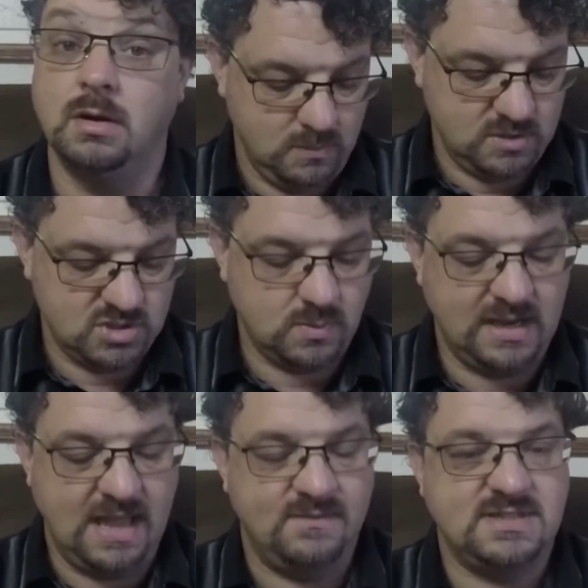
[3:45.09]
which is why
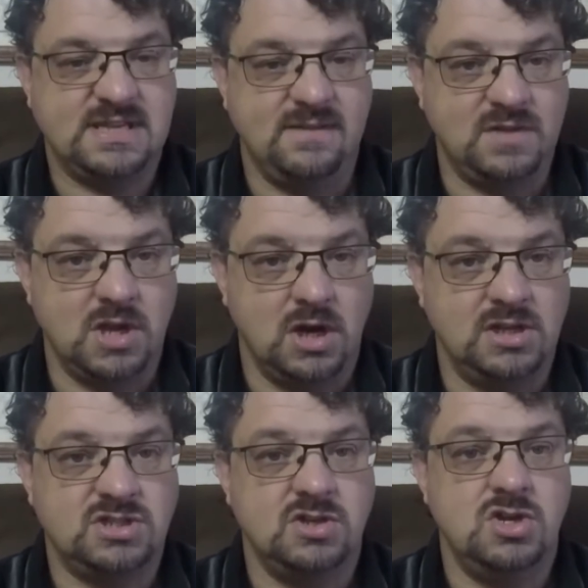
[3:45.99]
they have a safety on
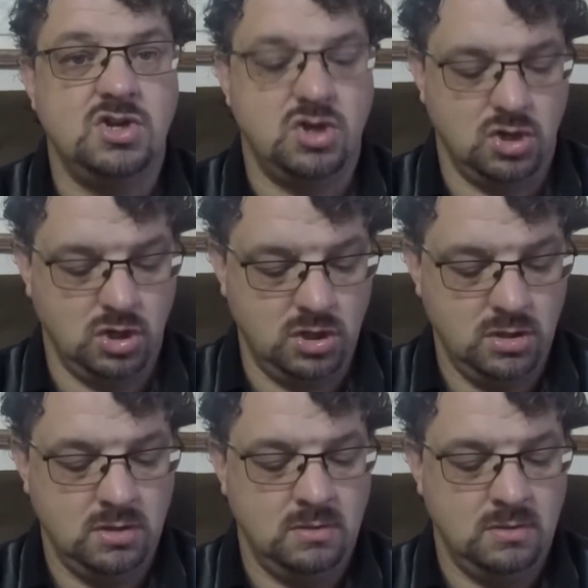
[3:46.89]
it, so you could